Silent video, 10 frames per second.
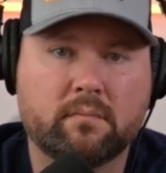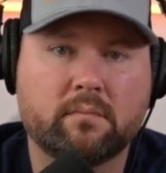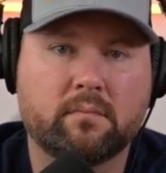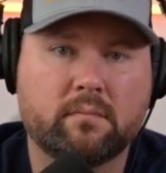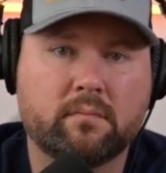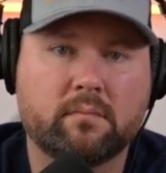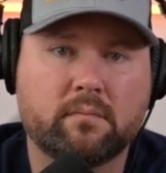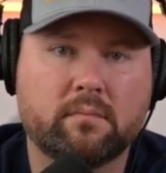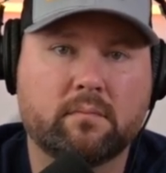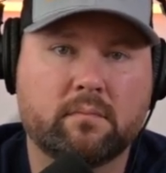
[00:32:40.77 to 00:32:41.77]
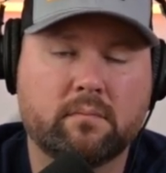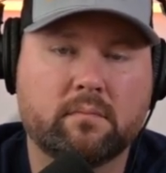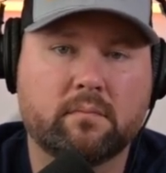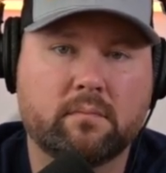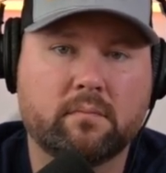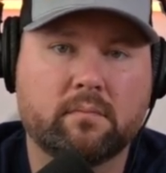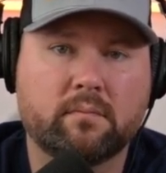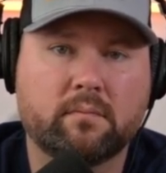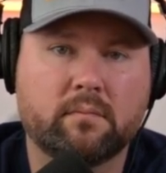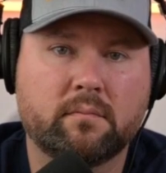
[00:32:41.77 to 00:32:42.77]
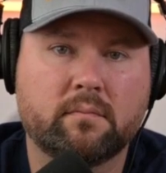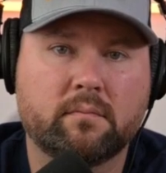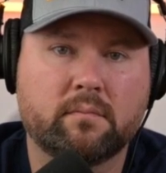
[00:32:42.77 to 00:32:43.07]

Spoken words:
[no speech]